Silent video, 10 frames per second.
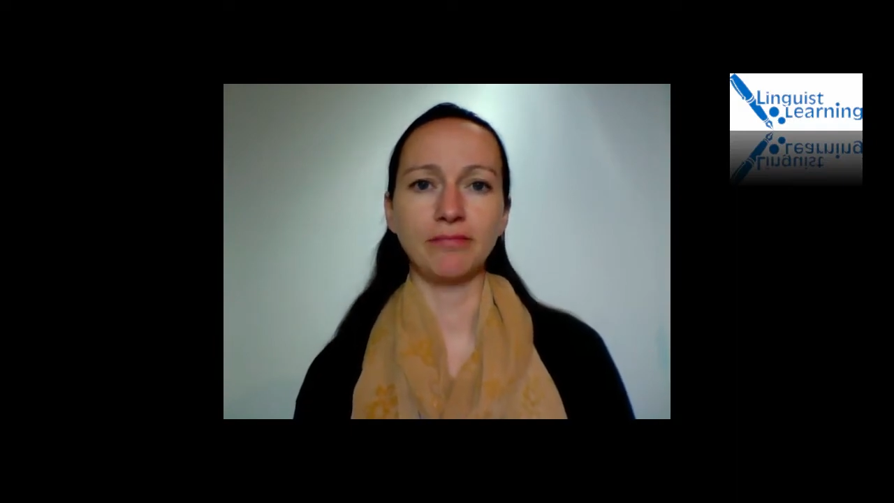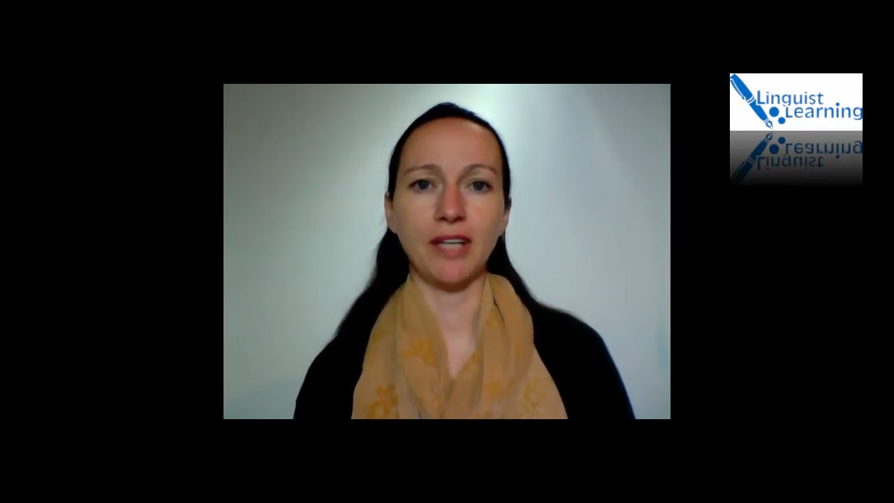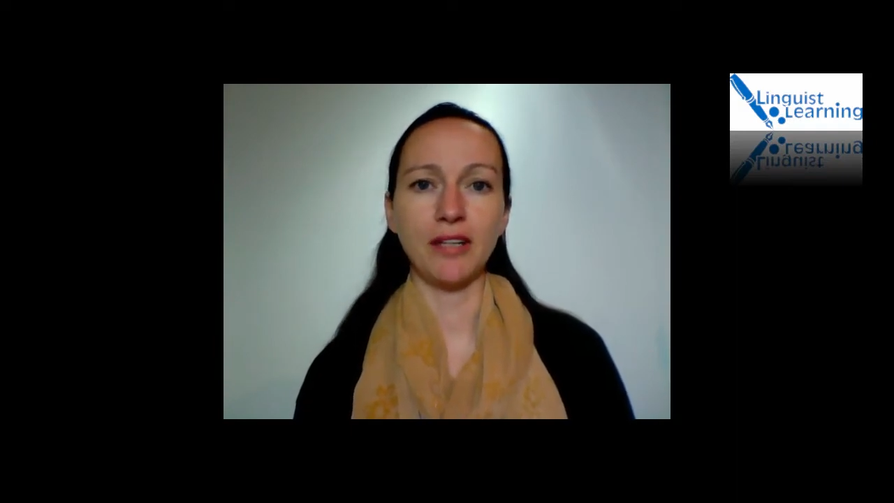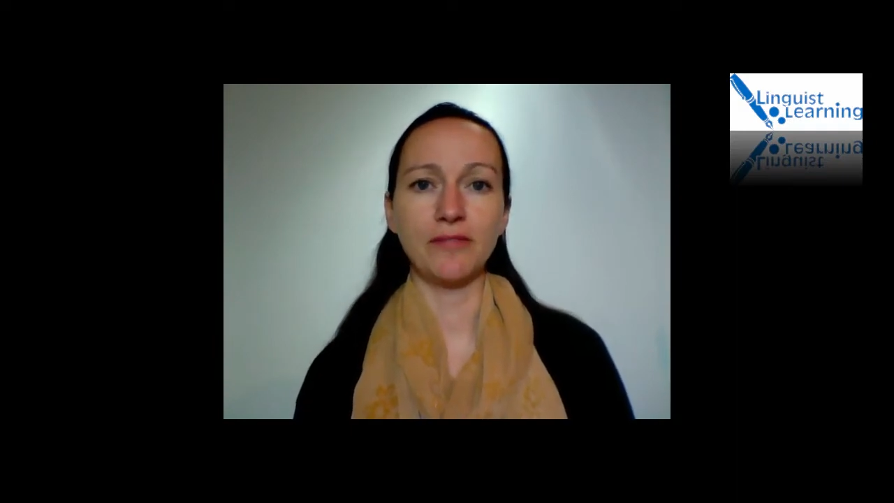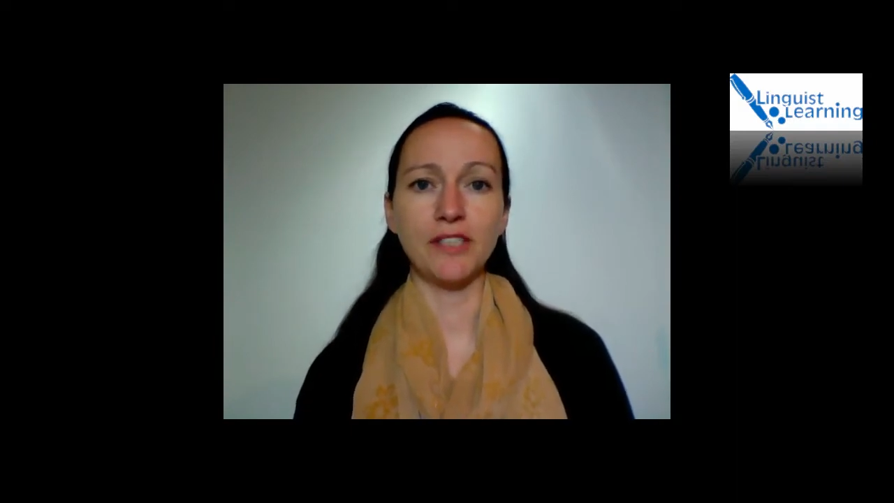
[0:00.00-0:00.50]

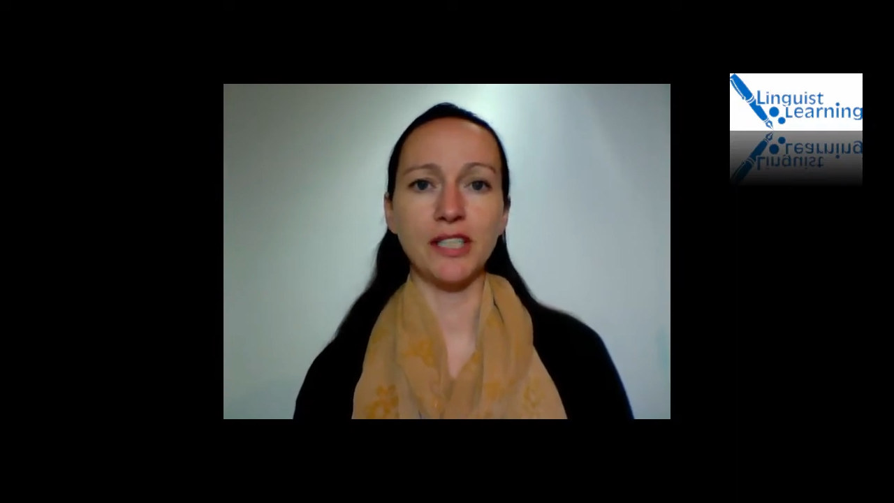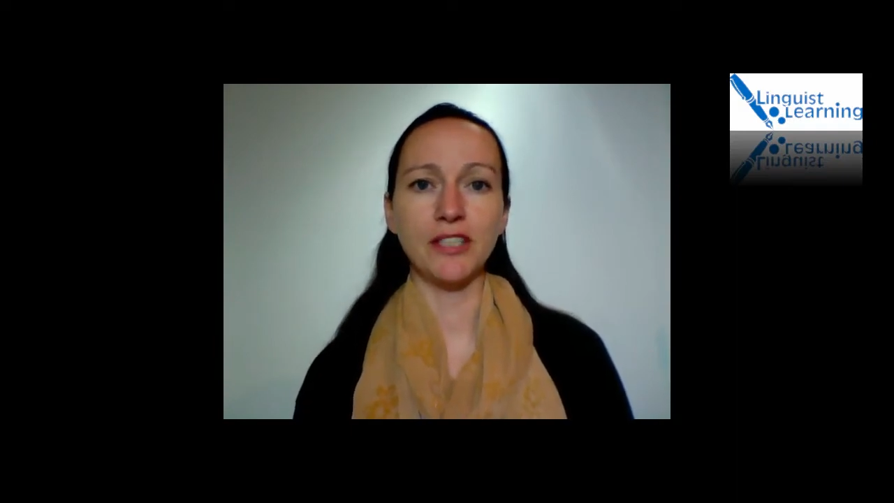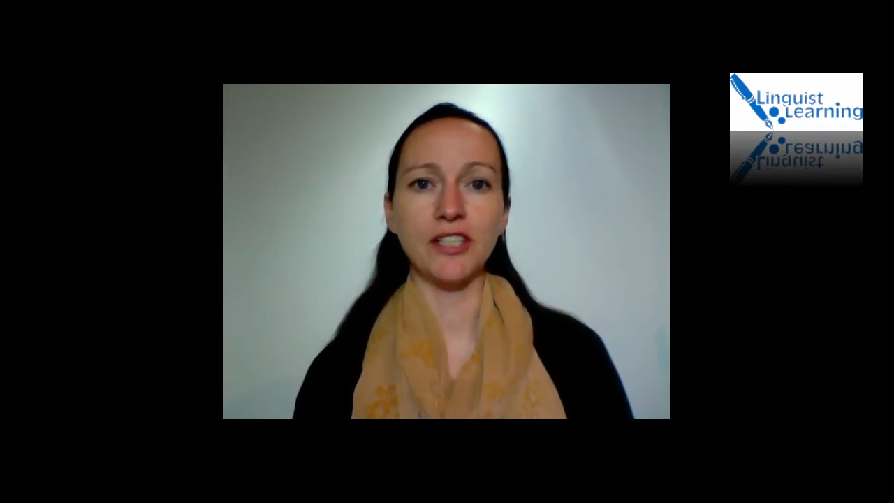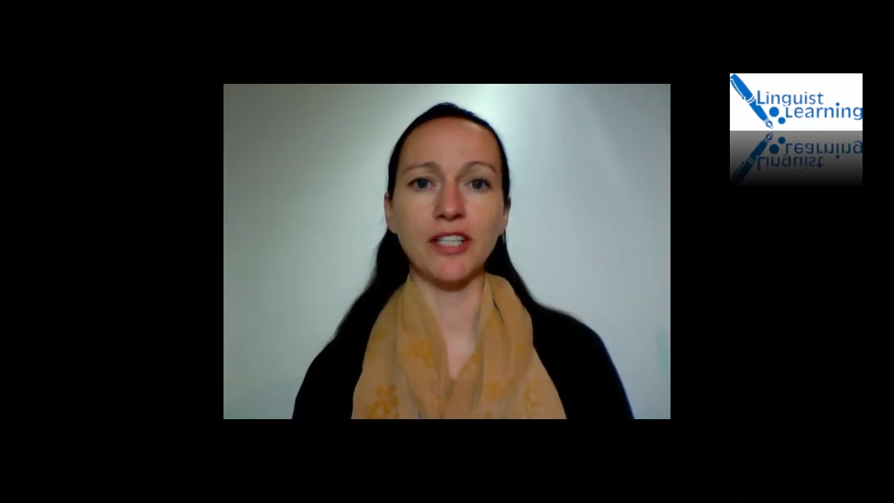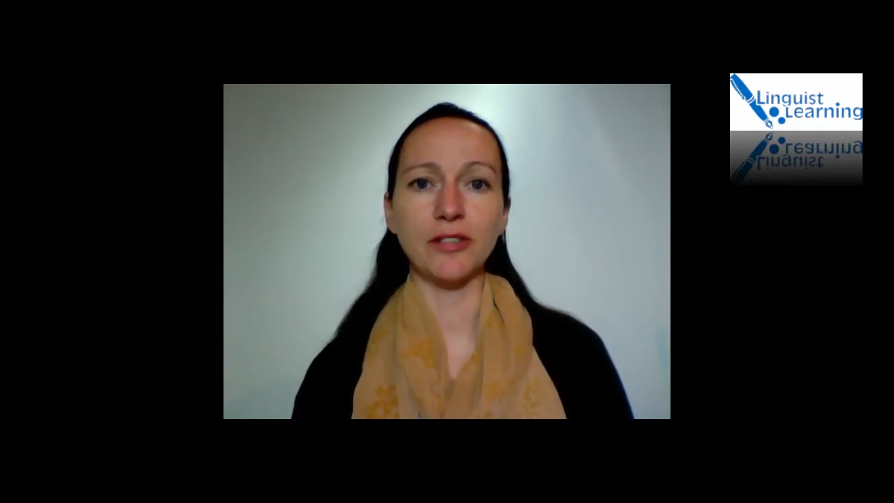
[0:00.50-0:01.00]
and the
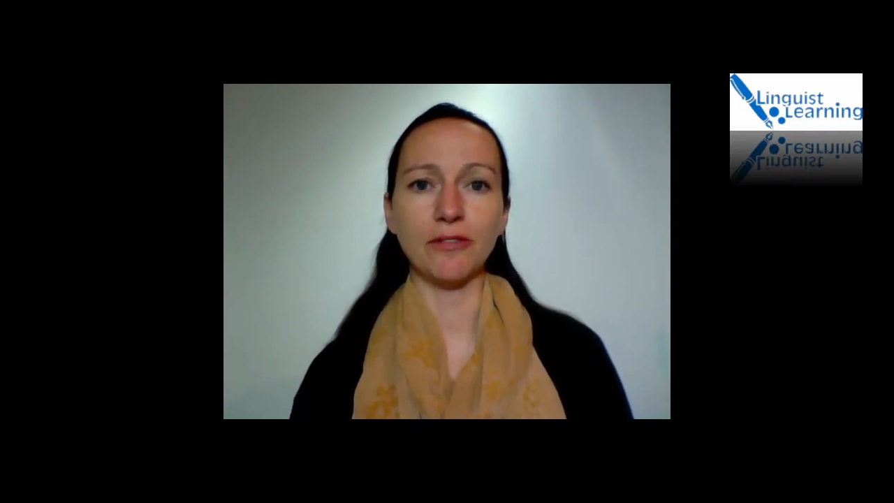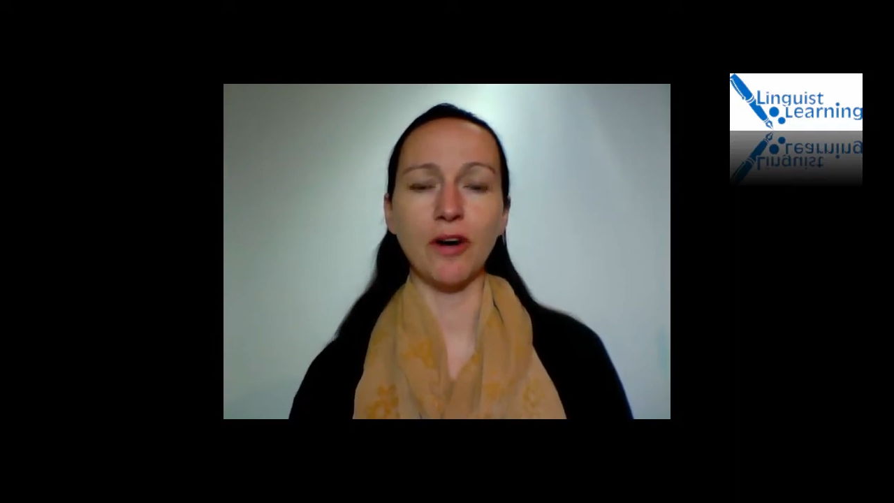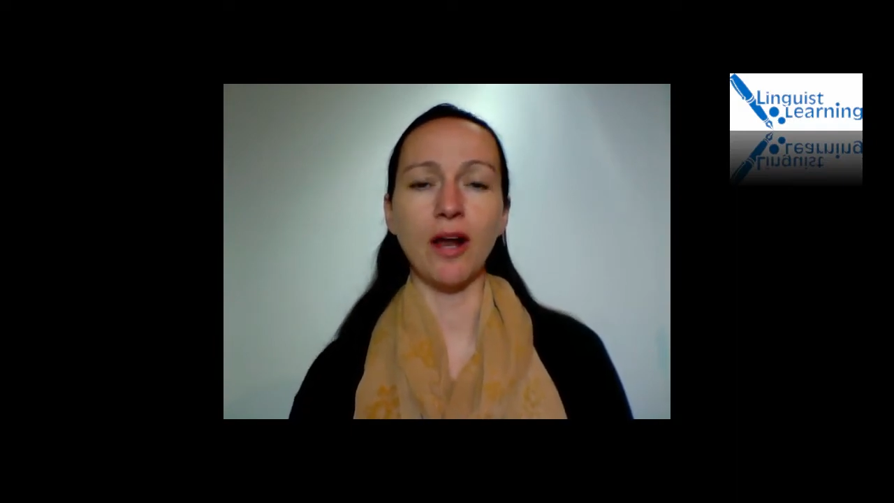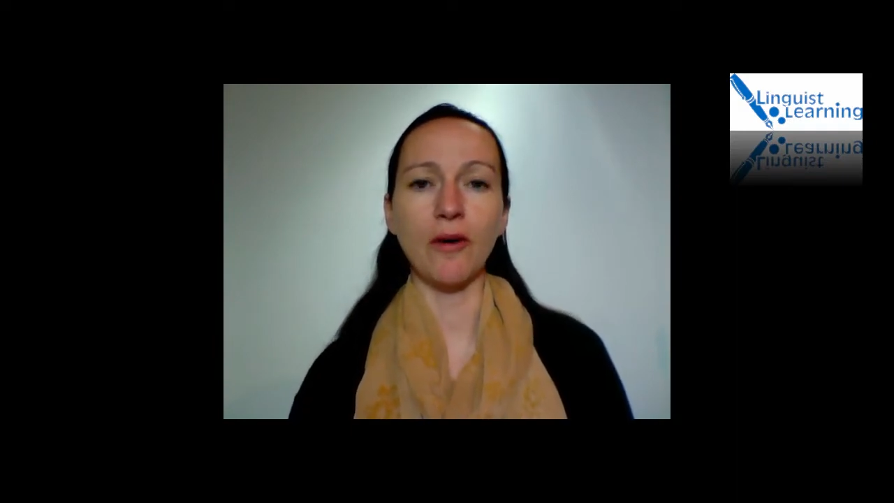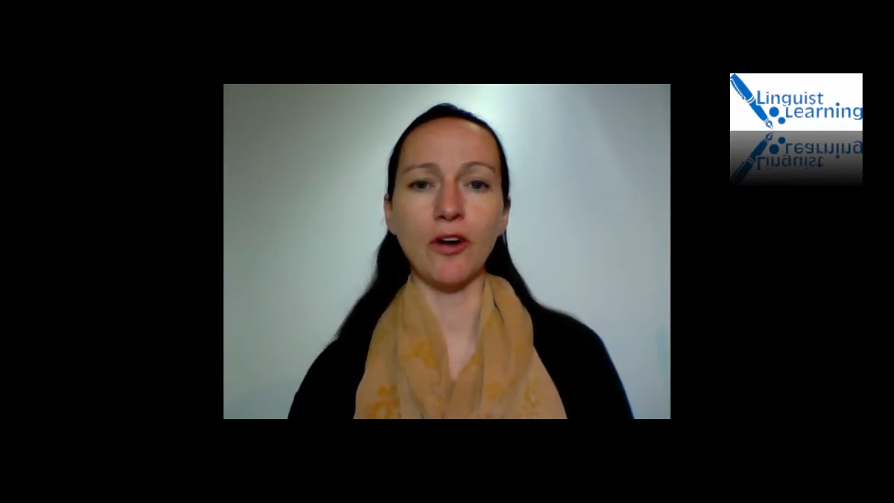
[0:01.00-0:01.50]
facilitator of
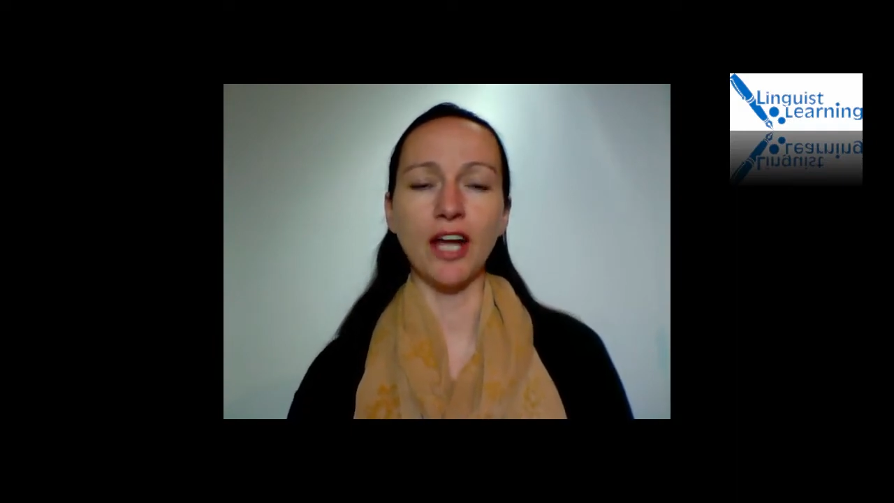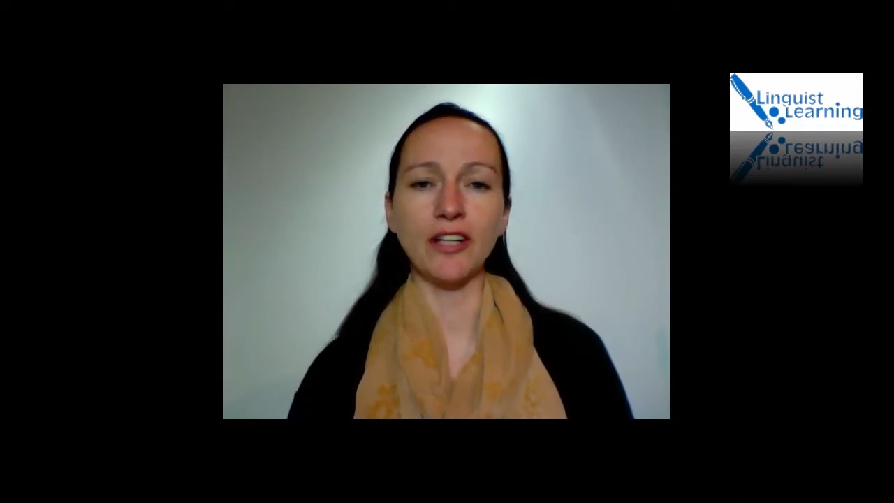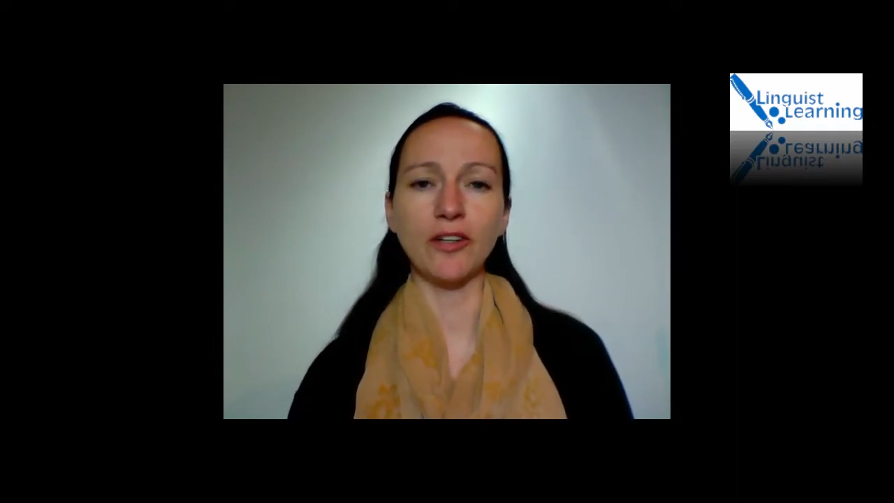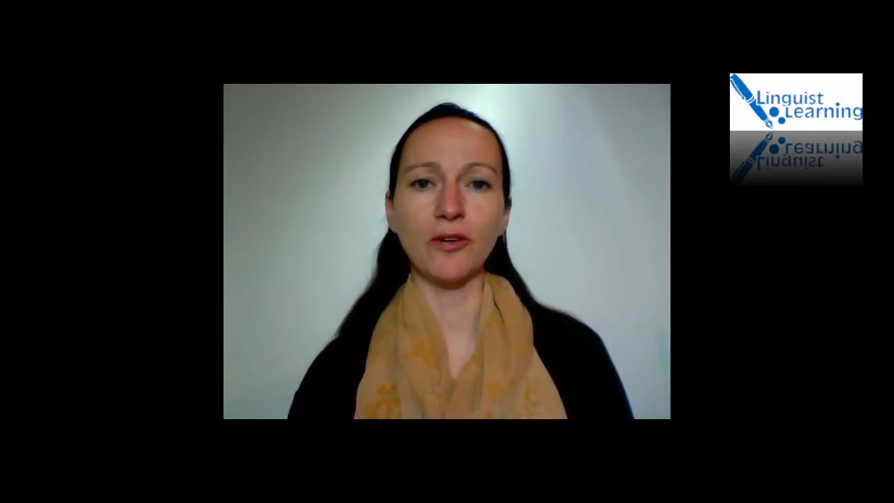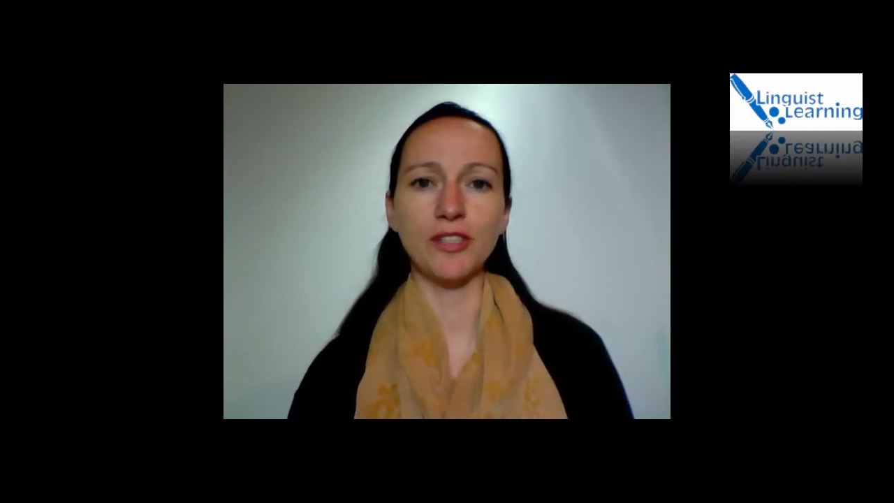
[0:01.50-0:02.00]
all our
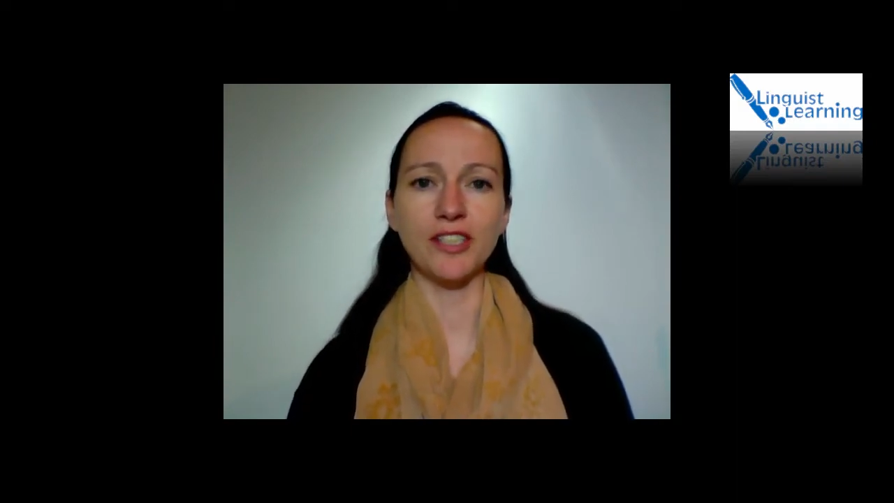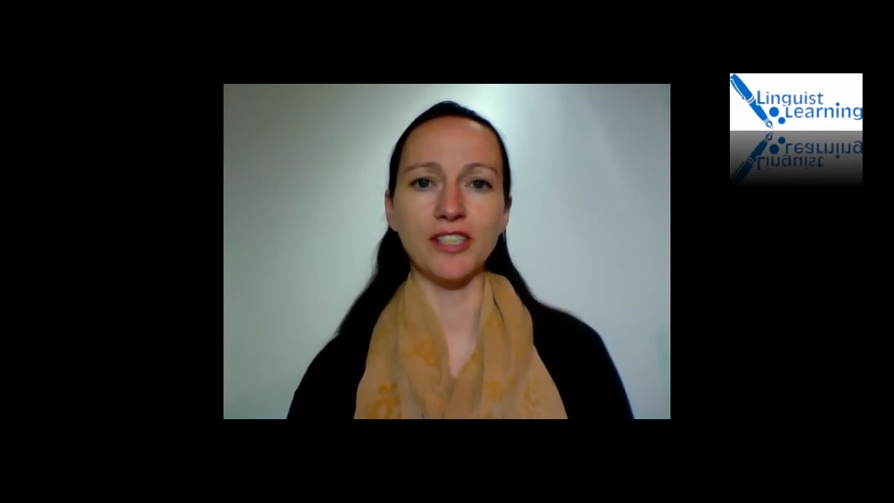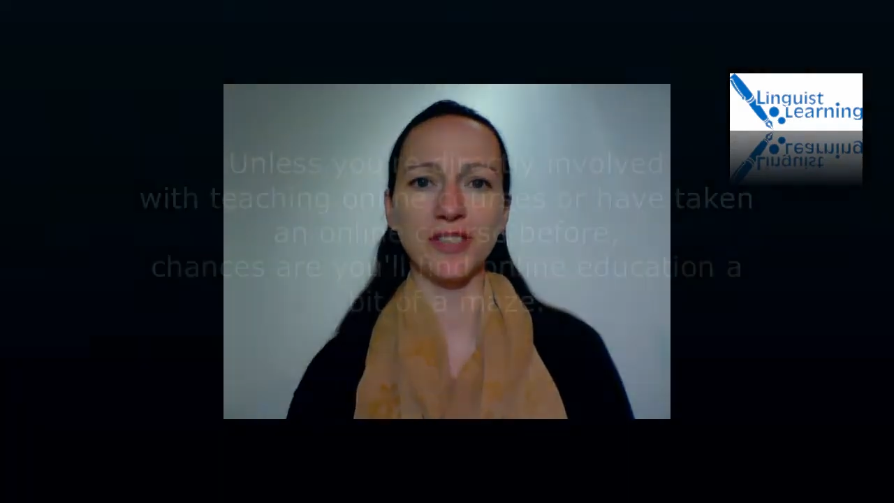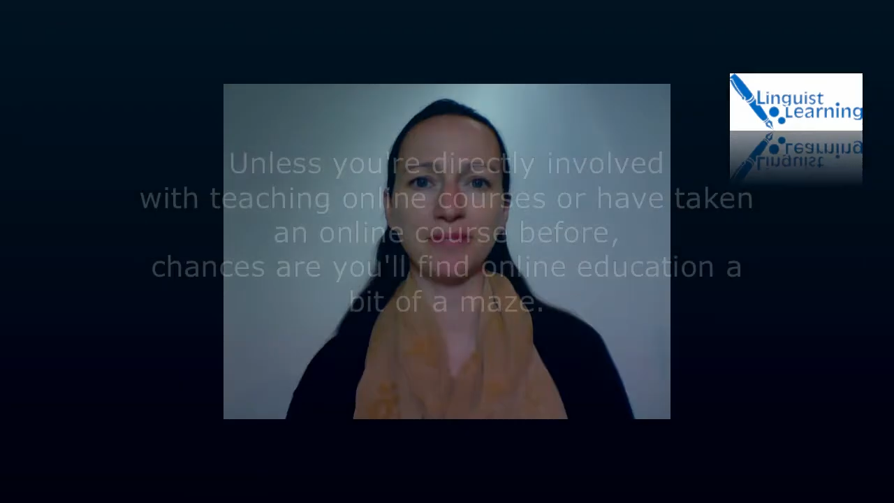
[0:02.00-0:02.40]
online courses.